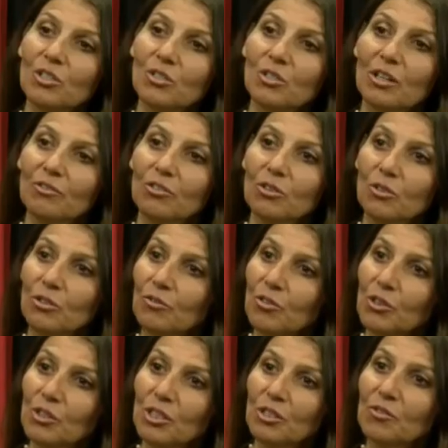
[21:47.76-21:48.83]
you have to do?
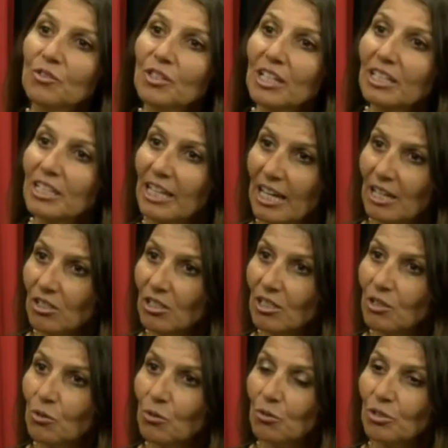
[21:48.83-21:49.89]
You've done
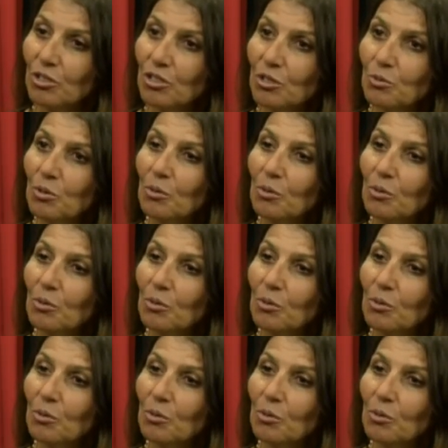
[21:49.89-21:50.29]
counselling courses as well,